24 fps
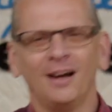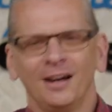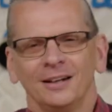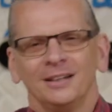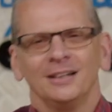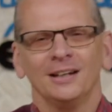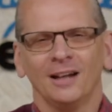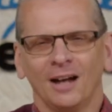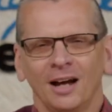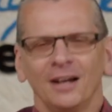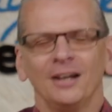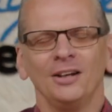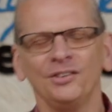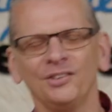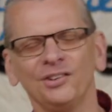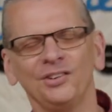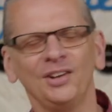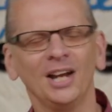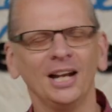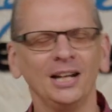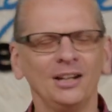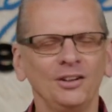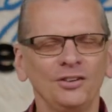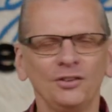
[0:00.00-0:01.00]

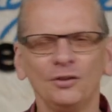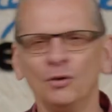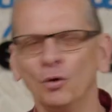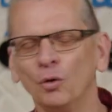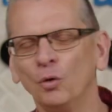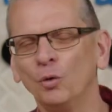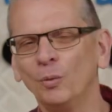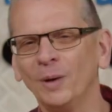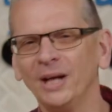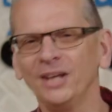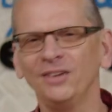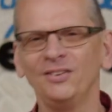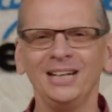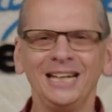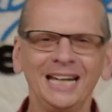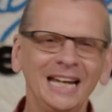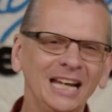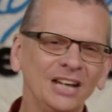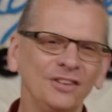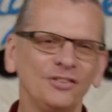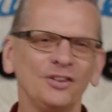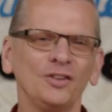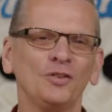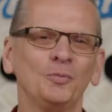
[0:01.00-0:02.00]
understand it's not always the
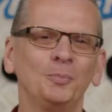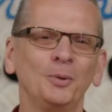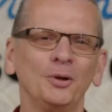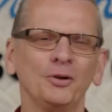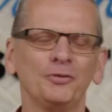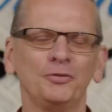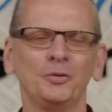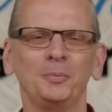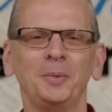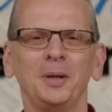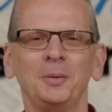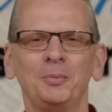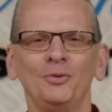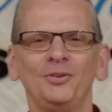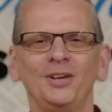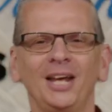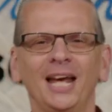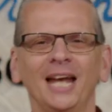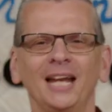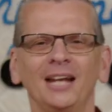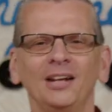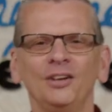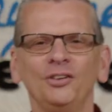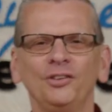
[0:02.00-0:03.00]
easiest book for people to
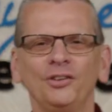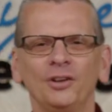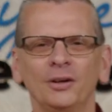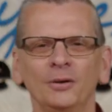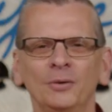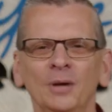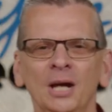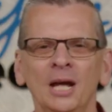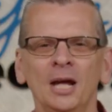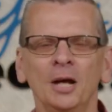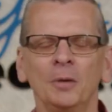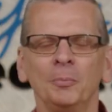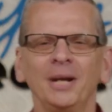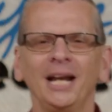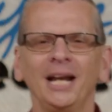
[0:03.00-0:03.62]
get into, but